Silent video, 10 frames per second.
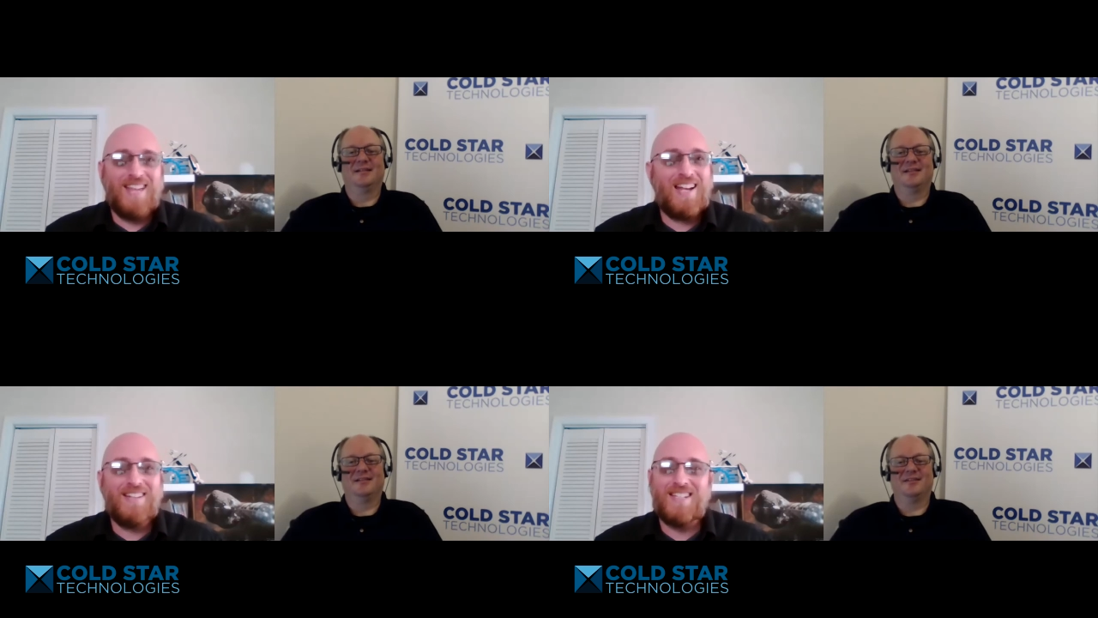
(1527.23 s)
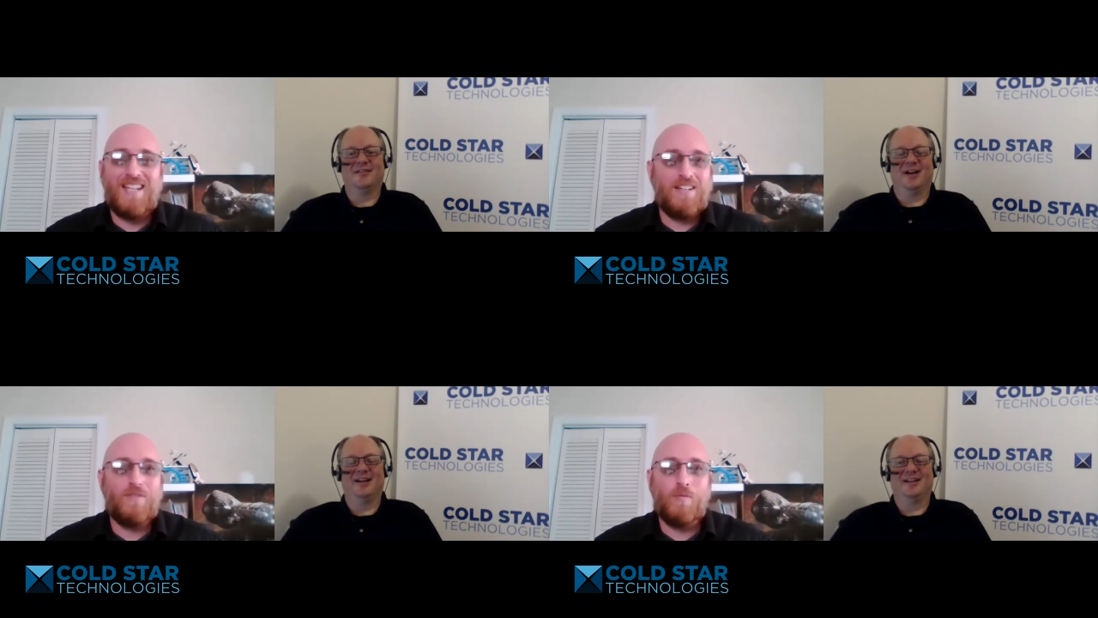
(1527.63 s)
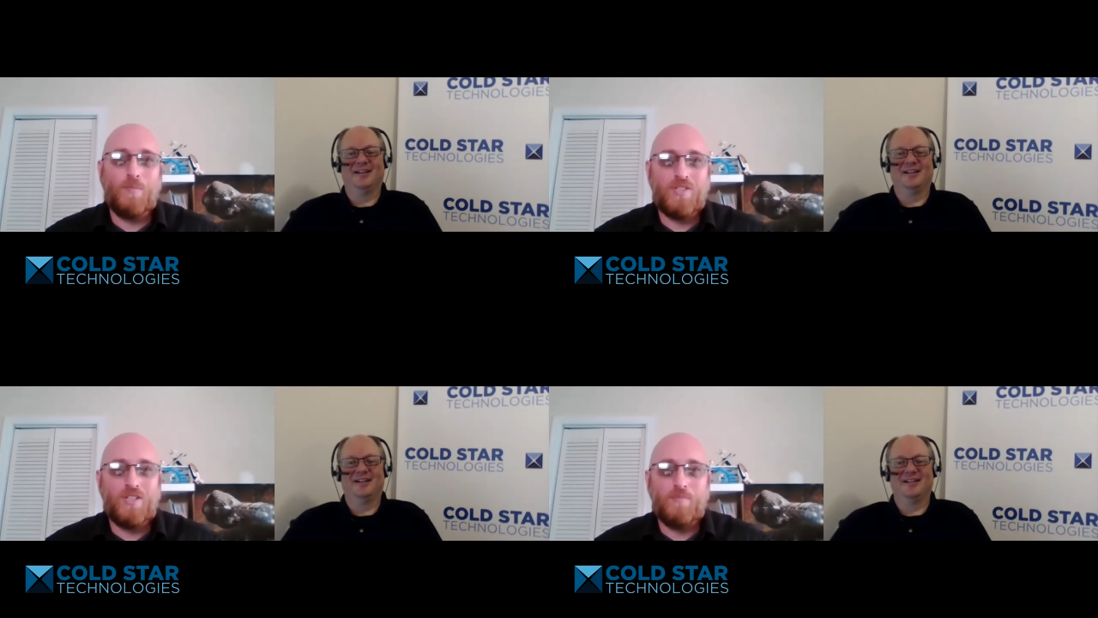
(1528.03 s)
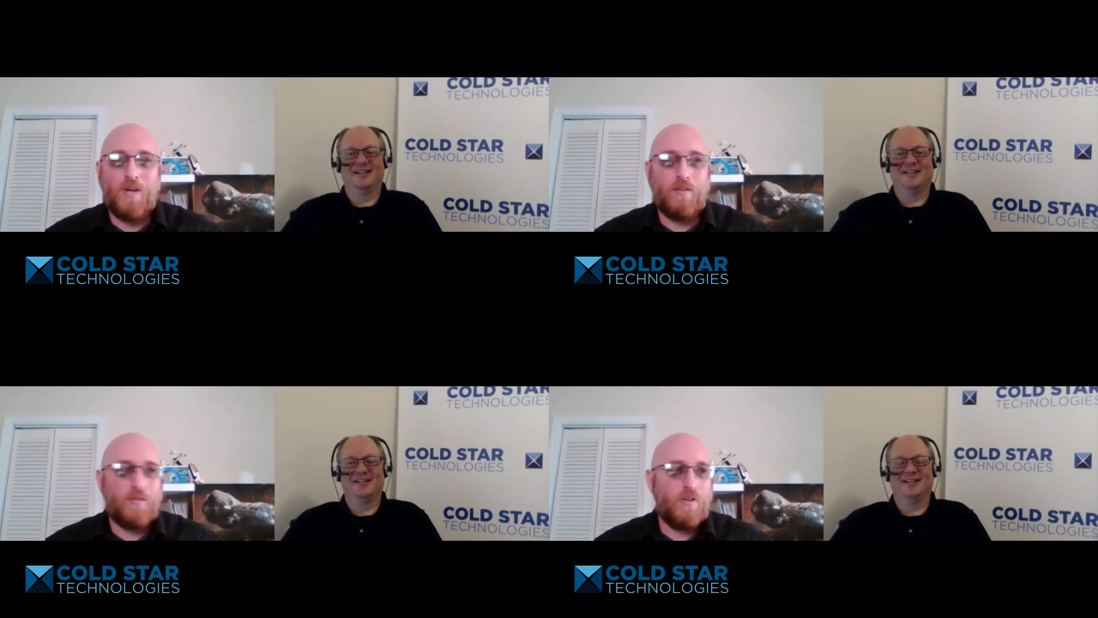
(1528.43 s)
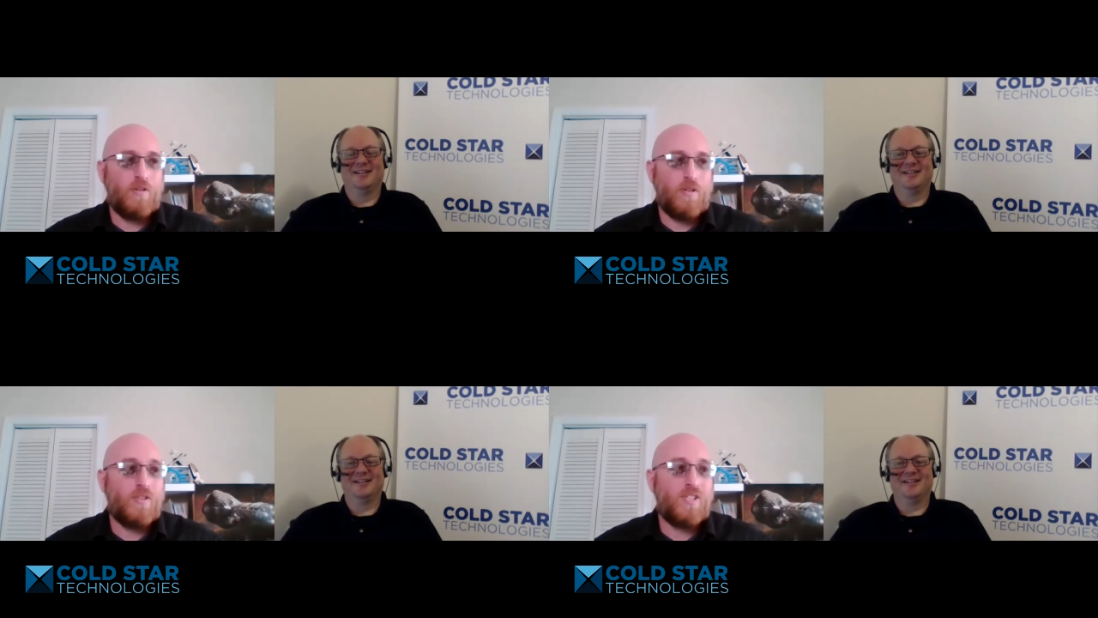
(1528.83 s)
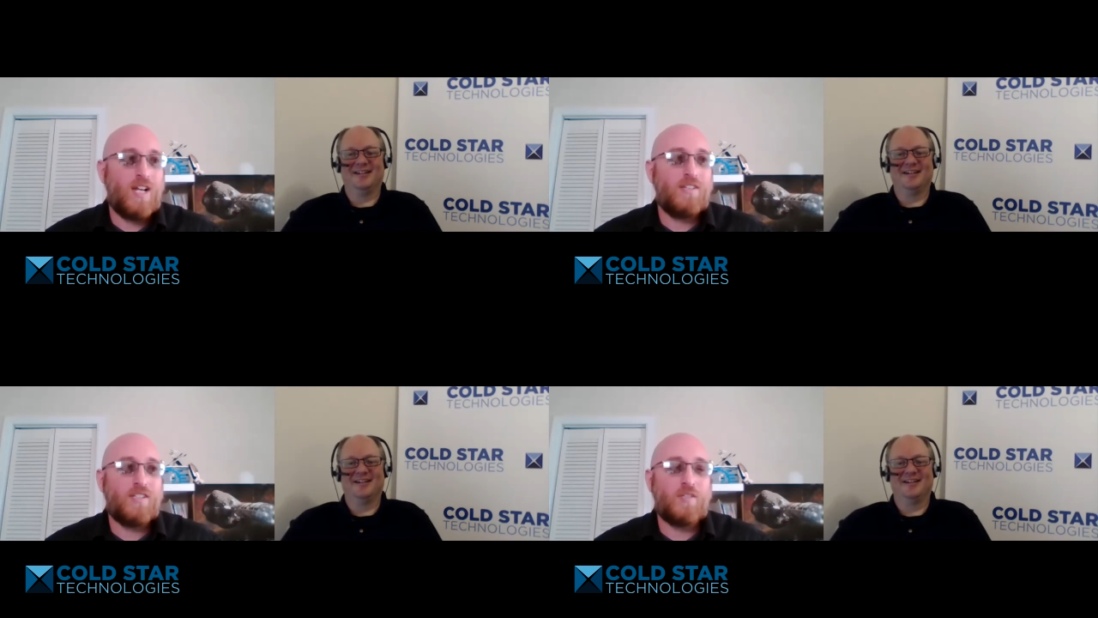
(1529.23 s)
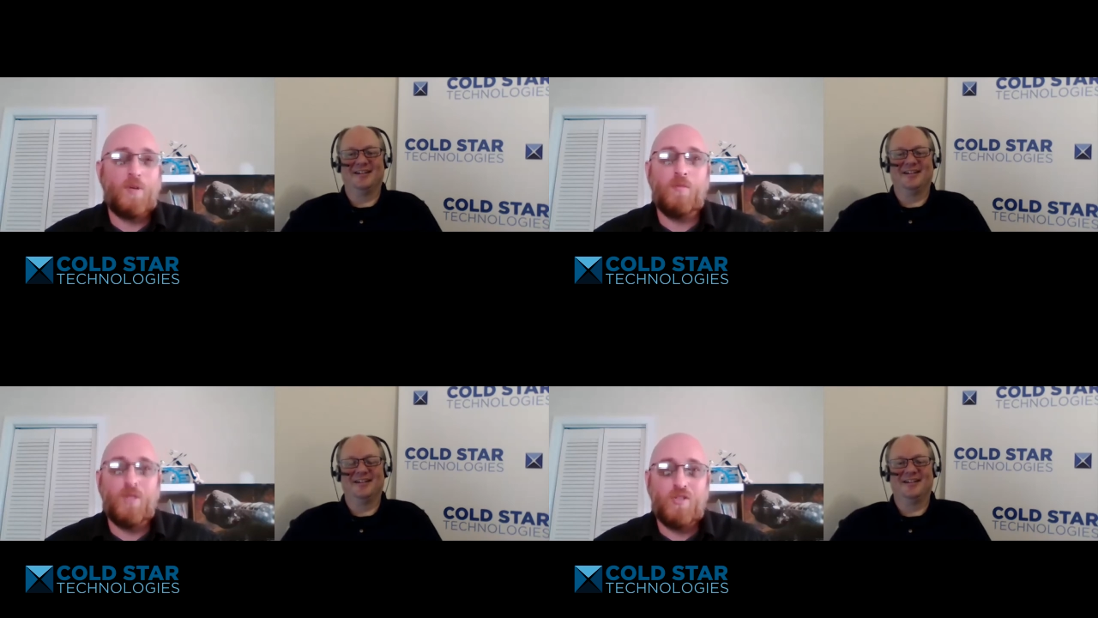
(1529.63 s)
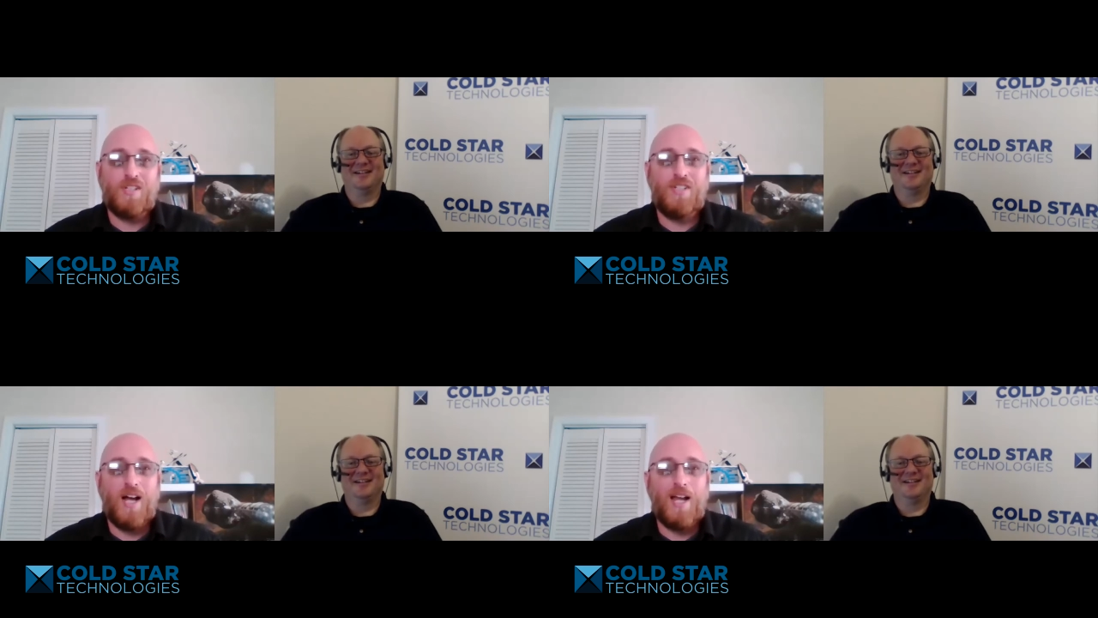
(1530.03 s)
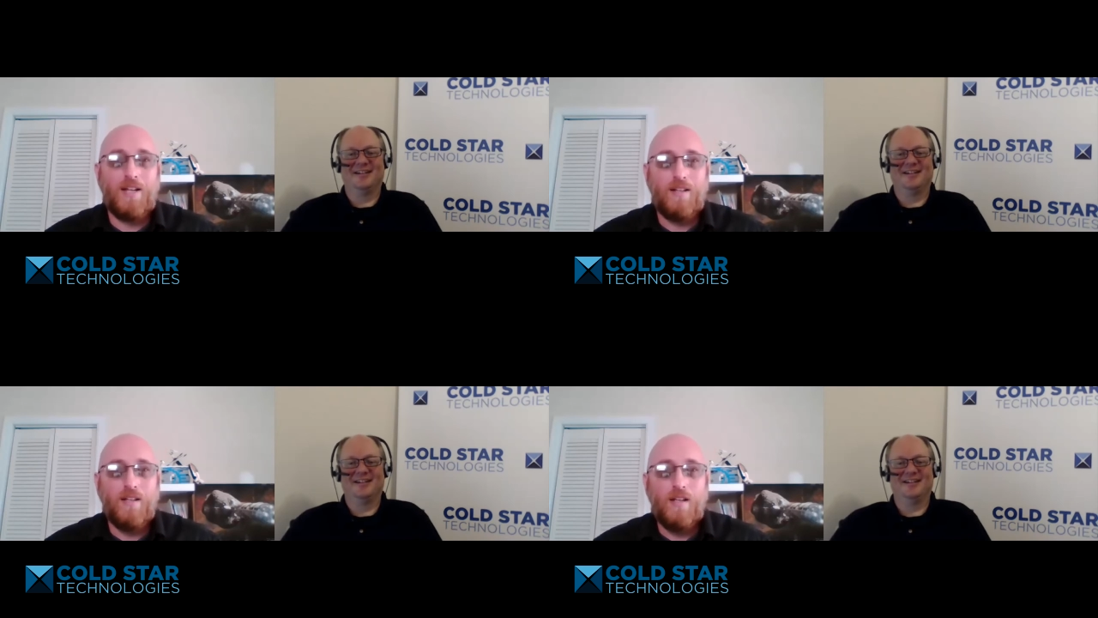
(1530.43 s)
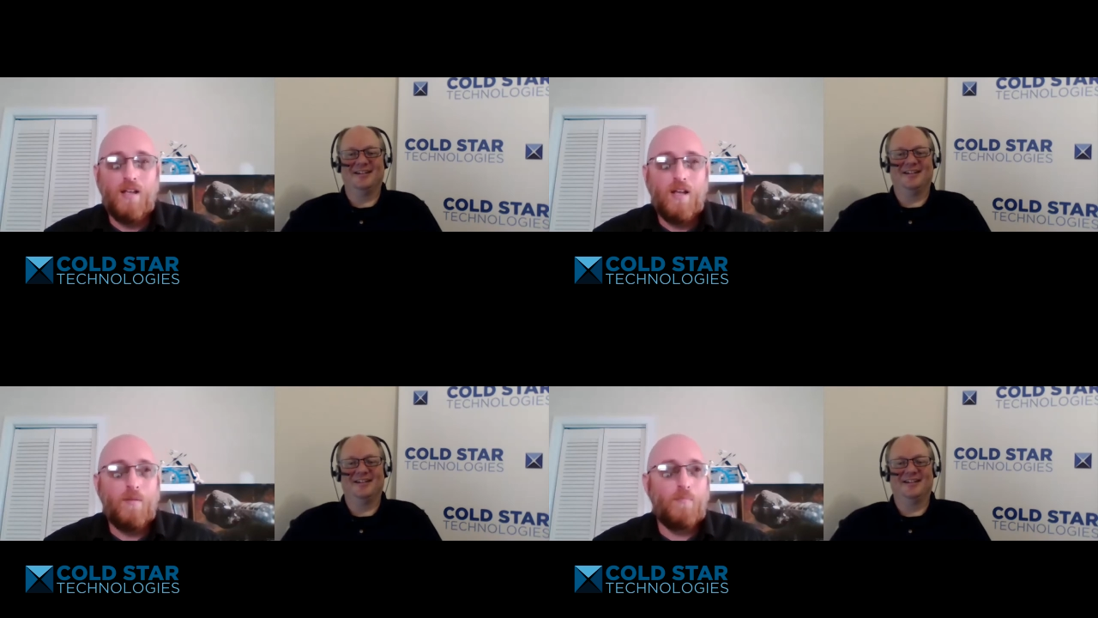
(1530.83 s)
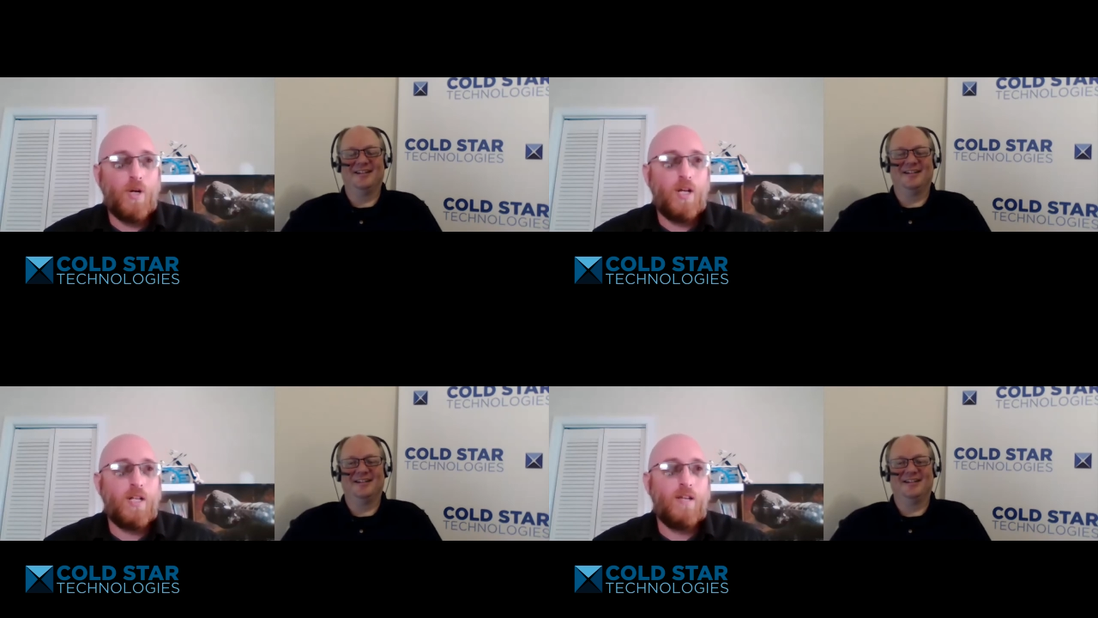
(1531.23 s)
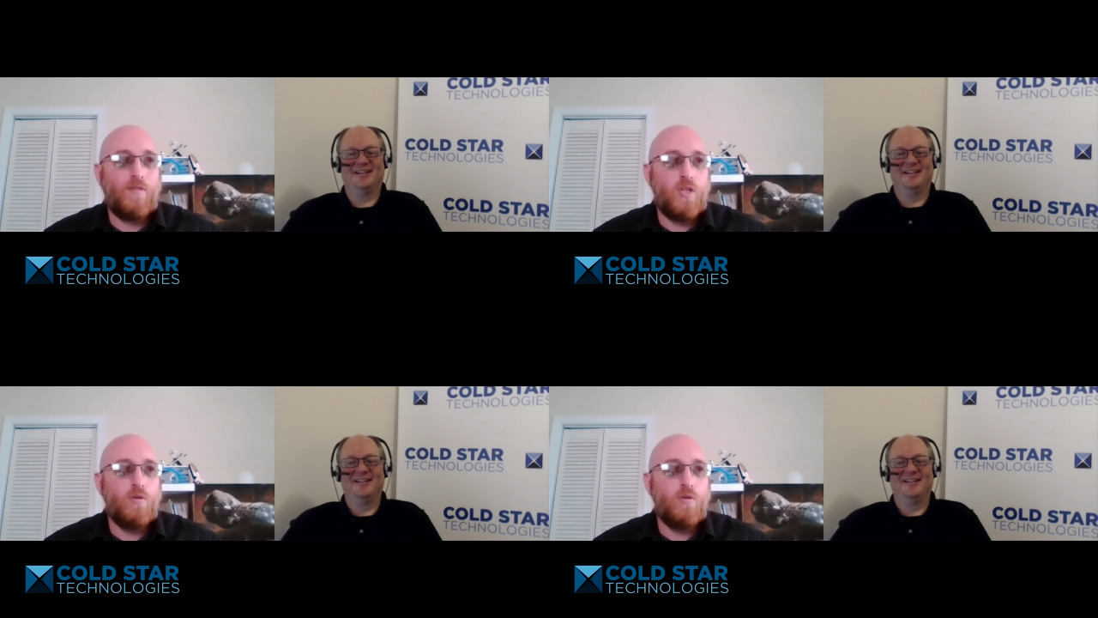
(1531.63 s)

Speaker 1: that is the right. end of your business model. Your your yeah. science experiment just died. Huh. But if you